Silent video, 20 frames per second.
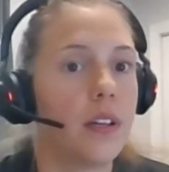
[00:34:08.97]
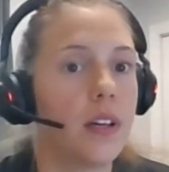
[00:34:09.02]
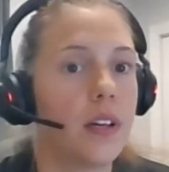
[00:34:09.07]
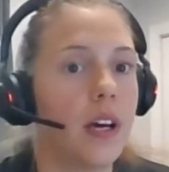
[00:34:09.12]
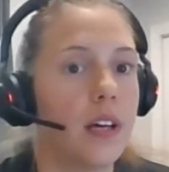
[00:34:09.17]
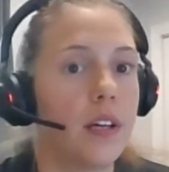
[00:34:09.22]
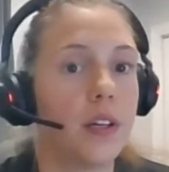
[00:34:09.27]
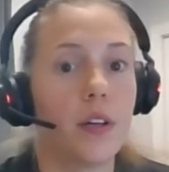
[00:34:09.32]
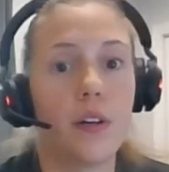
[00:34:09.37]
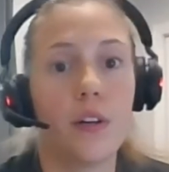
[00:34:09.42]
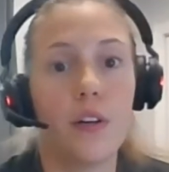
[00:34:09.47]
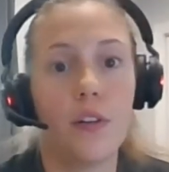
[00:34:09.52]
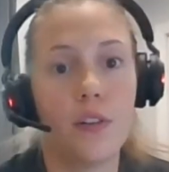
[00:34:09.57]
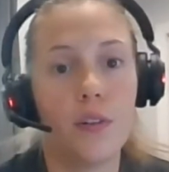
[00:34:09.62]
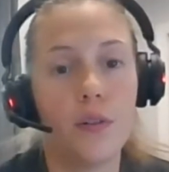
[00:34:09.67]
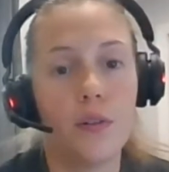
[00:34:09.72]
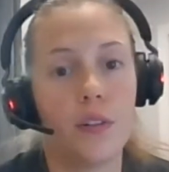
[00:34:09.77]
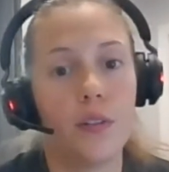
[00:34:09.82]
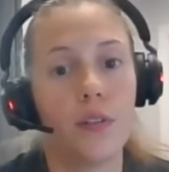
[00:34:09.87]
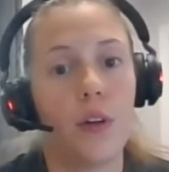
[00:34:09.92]
uh, encourage
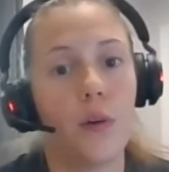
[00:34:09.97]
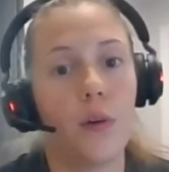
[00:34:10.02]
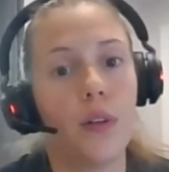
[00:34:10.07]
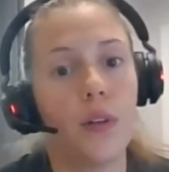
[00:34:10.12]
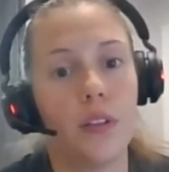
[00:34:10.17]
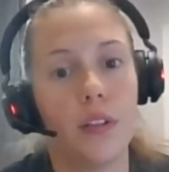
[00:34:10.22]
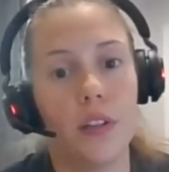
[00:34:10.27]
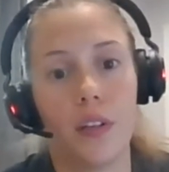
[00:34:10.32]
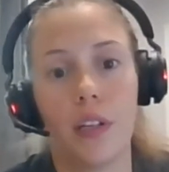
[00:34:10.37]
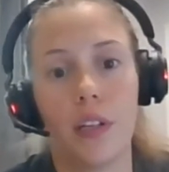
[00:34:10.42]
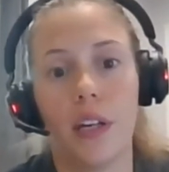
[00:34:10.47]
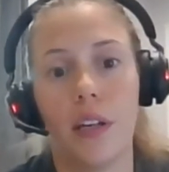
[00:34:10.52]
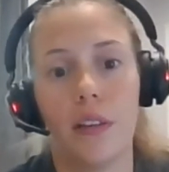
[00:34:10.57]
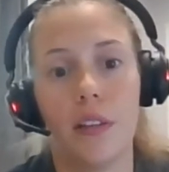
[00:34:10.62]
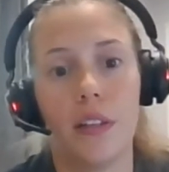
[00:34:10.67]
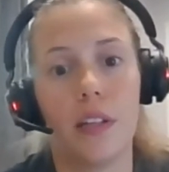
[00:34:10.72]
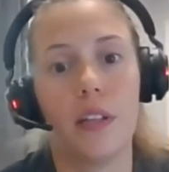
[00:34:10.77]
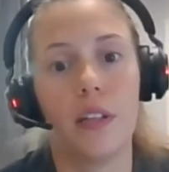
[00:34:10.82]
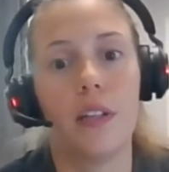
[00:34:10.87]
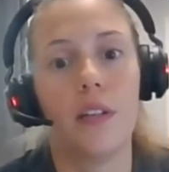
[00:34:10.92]
you to go and look at
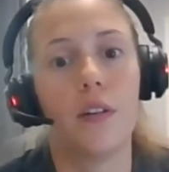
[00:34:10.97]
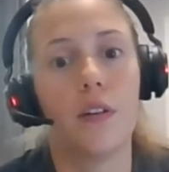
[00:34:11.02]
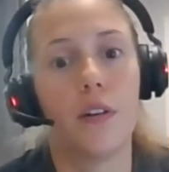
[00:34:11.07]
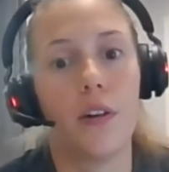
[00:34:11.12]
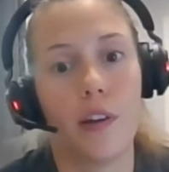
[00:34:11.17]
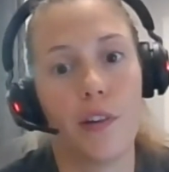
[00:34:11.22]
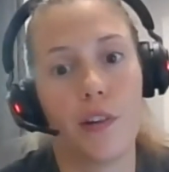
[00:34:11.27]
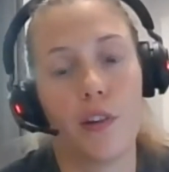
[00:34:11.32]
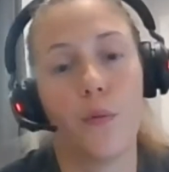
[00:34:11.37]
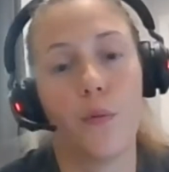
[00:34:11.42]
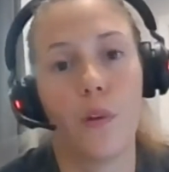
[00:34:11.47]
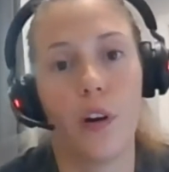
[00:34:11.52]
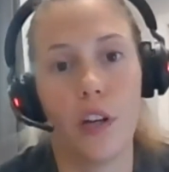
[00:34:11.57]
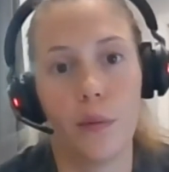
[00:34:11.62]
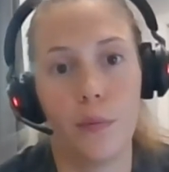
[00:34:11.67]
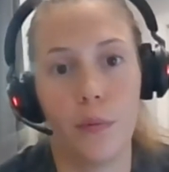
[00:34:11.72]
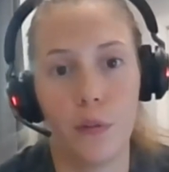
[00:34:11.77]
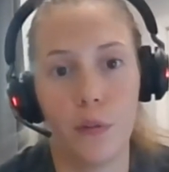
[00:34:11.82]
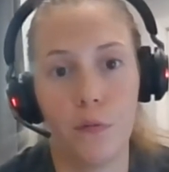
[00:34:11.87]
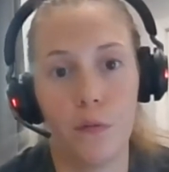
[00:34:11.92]
the Eurasian
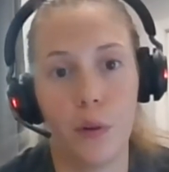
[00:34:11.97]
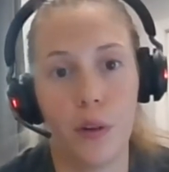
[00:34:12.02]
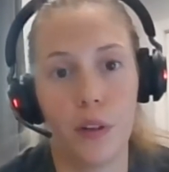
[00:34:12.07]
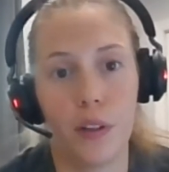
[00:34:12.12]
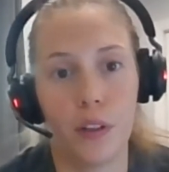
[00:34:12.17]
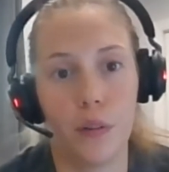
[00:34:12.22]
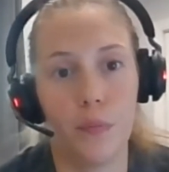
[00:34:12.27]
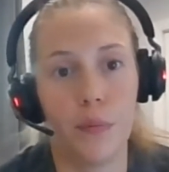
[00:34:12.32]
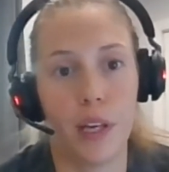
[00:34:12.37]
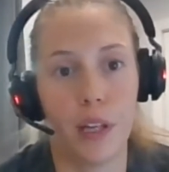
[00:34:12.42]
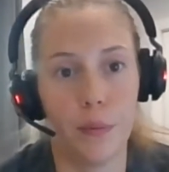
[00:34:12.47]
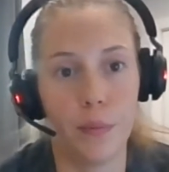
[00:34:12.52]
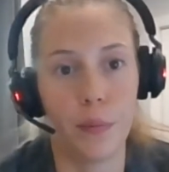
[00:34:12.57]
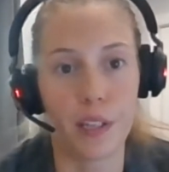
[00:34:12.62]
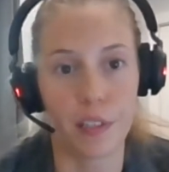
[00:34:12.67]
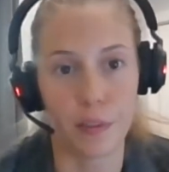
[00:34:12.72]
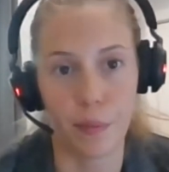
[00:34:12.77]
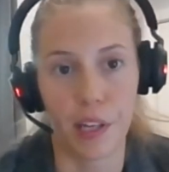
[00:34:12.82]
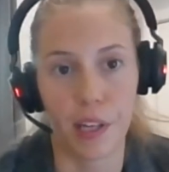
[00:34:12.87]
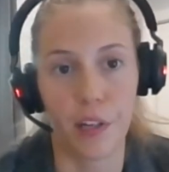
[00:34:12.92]
water milfoil ma
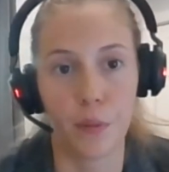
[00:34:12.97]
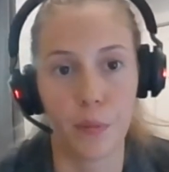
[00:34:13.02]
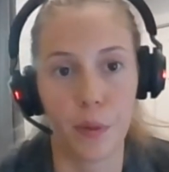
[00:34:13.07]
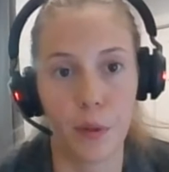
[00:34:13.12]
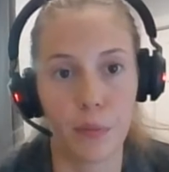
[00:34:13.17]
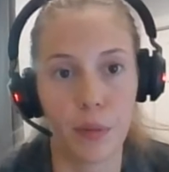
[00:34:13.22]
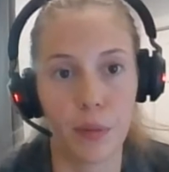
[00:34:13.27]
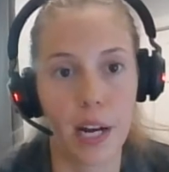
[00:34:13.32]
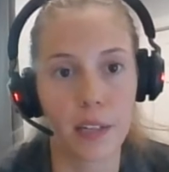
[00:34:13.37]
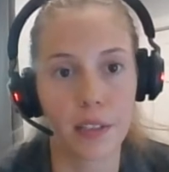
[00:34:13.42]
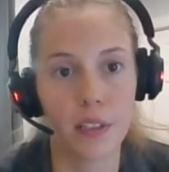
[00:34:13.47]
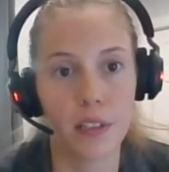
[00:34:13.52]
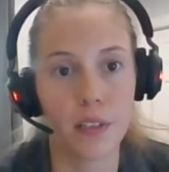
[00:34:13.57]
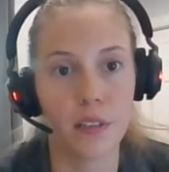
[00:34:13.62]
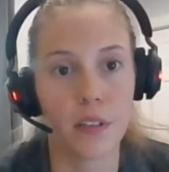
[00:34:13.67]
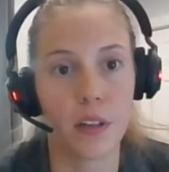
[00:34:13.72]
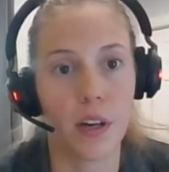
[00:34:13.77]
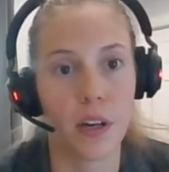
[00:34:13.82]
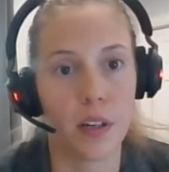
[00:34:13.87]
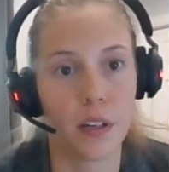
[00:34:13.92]
best management practice
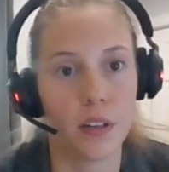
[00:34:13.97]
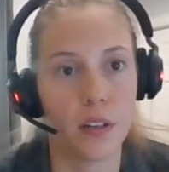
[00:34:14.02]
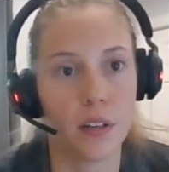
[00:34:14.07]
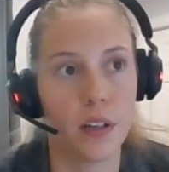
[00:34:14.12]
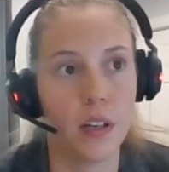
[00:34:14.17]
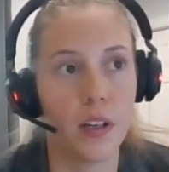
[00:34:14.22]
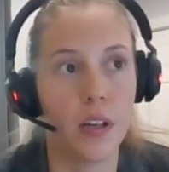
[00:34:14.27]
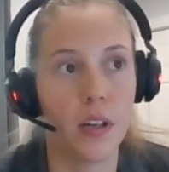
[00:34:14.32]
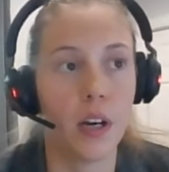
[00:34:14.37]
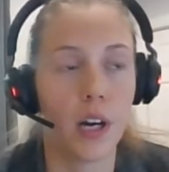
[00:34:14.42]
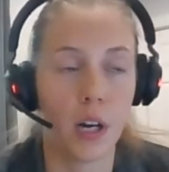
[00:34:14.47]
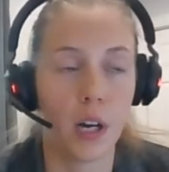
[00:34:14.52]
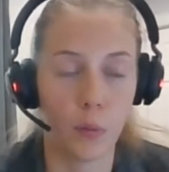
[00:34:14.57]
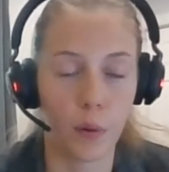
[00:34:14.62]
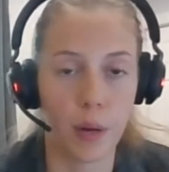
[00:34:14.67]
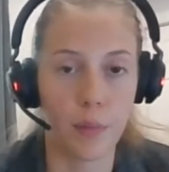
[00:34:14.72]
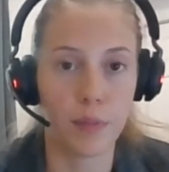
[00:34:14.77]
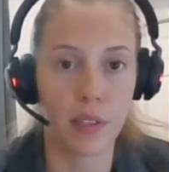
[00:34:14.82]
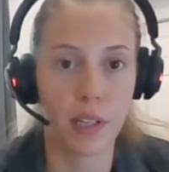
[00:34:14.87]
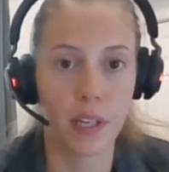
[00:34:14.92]
on our
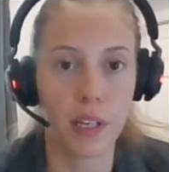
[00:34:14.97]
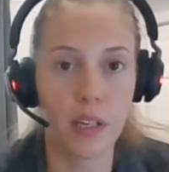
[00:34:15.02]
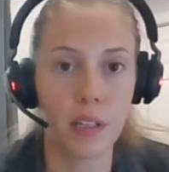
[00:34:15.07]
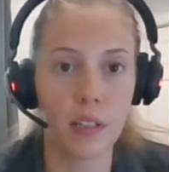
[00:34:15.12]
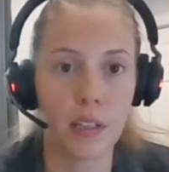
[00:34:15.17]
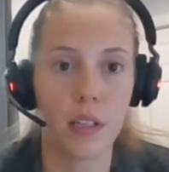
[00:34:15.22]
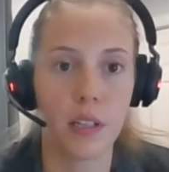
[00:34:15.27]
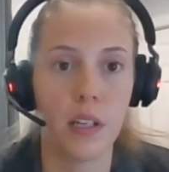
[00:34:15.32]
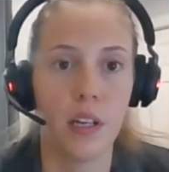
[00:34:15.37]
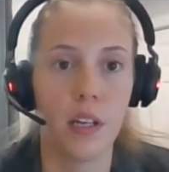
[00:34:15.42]
website